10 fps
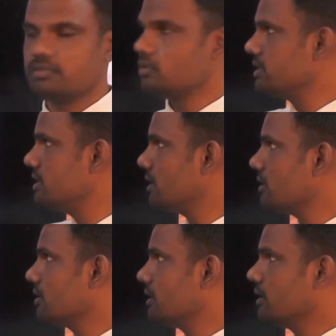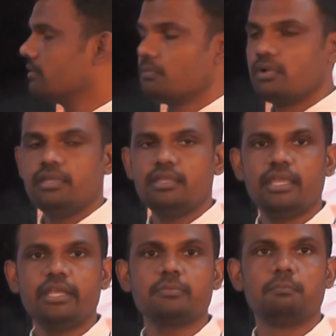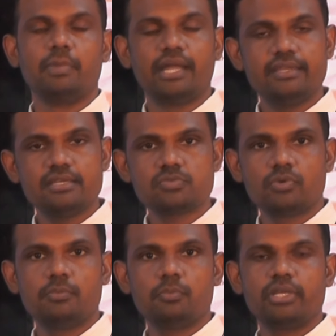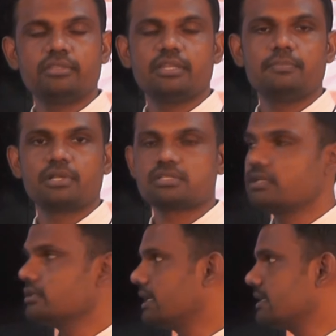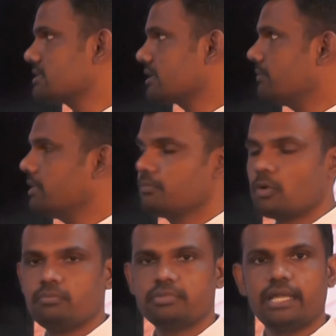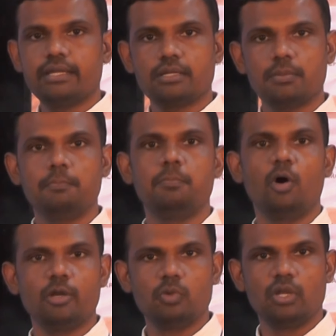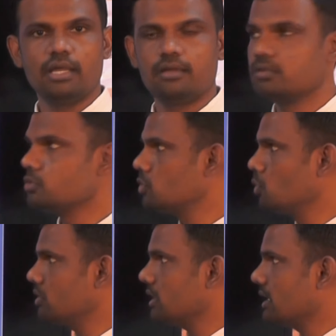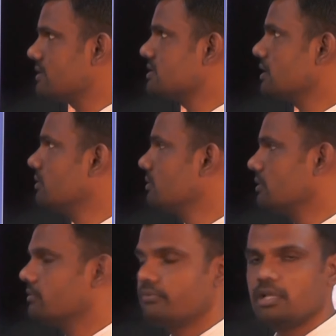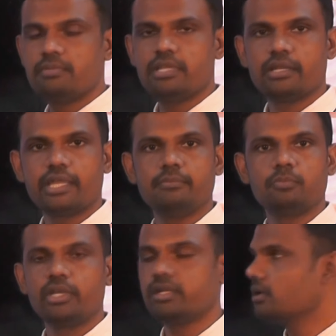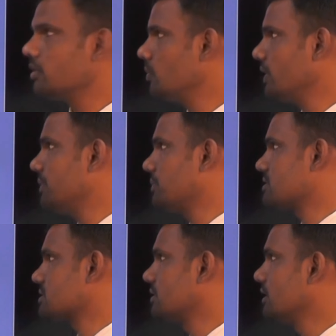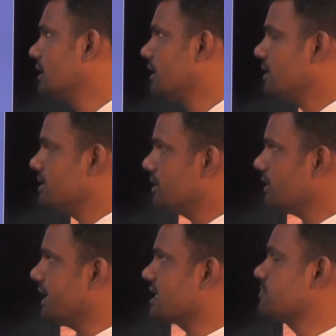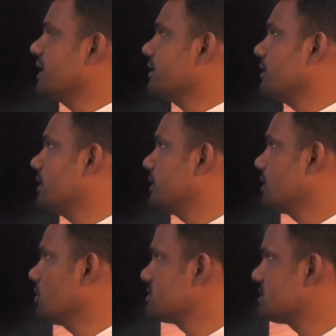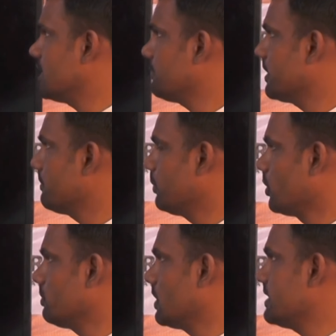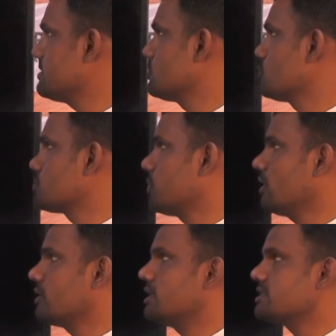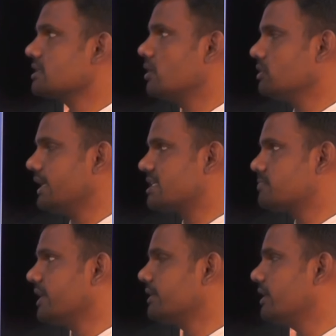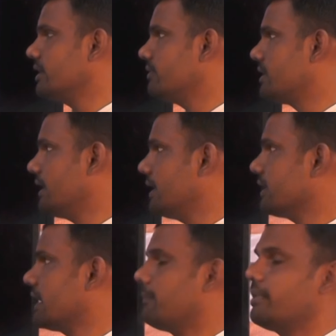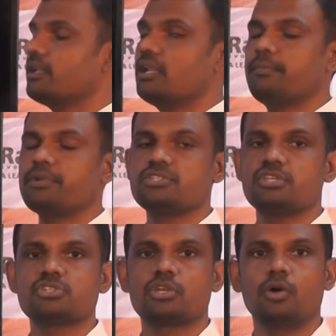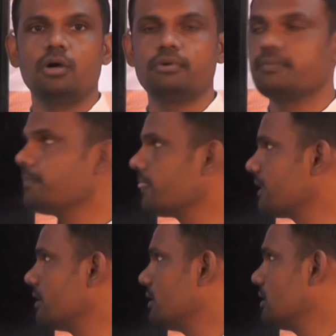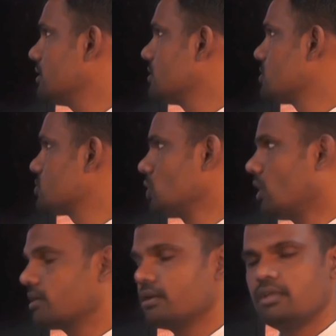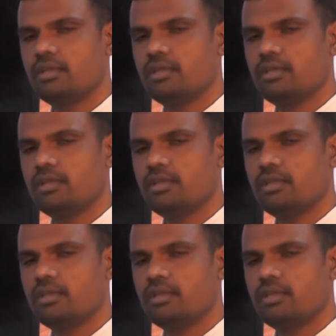So here 8 minus 1.3%, that is coming from that formula. So total answer will be 9.5%. Here expected return on CAPM formula is used for discount the expected dividend and capital appreciation of stock.